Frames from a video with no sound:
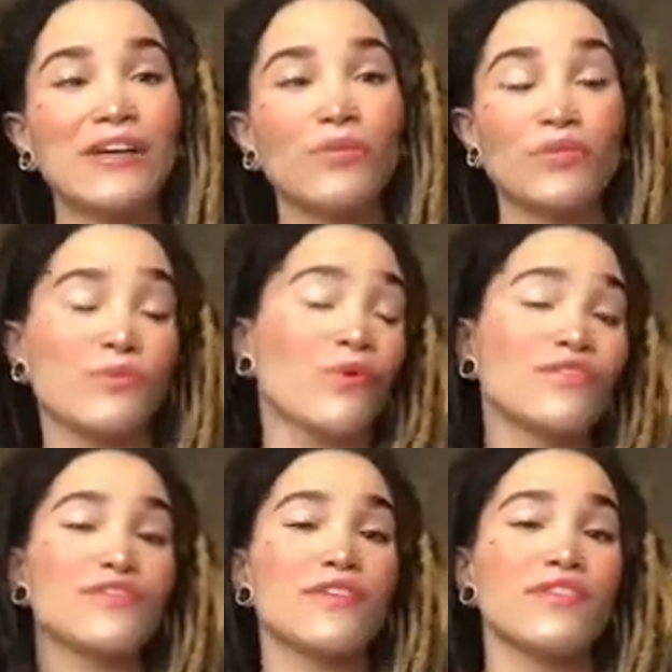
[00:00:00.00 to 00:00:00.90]
was
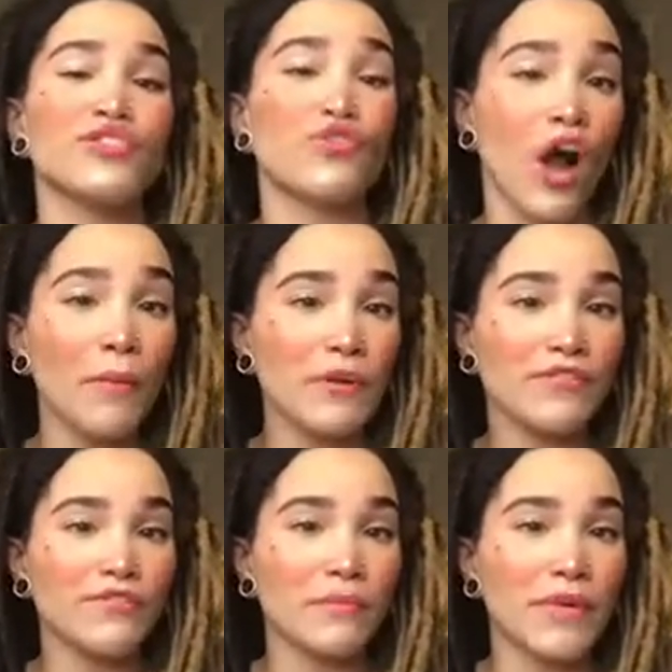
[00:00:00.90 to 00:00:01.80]
worse than the
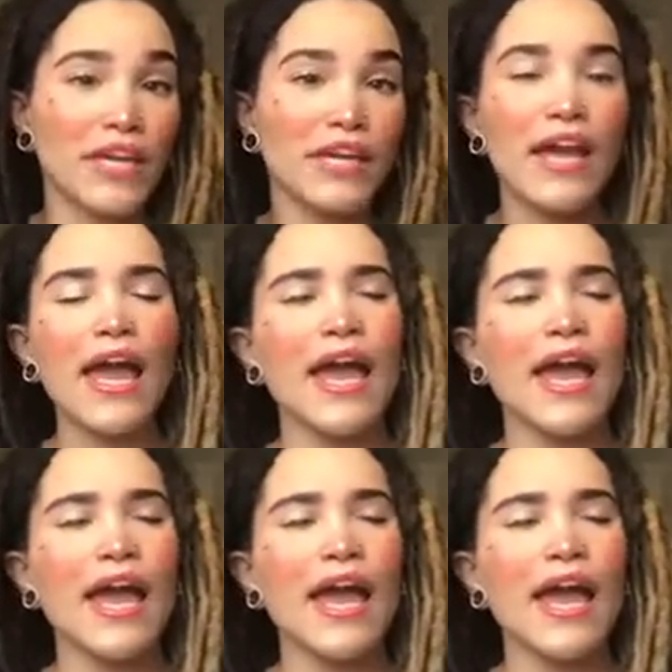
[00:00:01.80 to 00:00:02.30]
trauma for me,